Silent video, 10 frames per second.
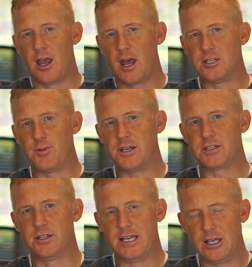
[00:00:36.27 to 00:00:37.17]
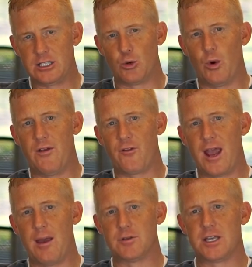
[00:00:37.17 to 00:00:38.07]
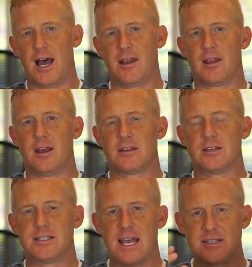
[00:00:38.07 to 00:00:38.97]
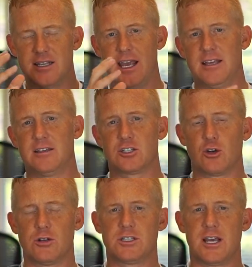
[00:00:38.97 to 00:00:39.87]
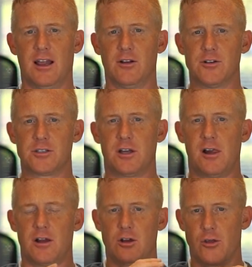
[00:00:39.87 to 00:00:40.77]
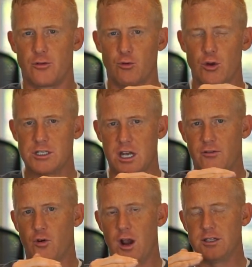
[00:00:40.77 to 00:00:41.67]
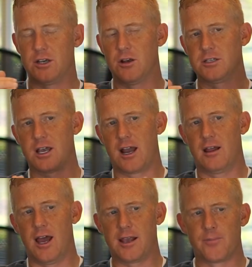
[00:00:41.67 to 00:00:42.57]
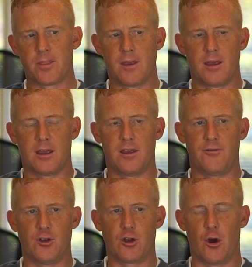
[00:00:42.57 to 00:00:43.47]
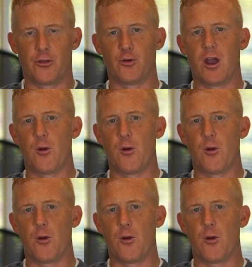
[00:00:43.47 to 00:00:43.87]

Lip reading: And it's a way for Amazon to designate certain sellers through a set of criteria. It's kind of like if you're going through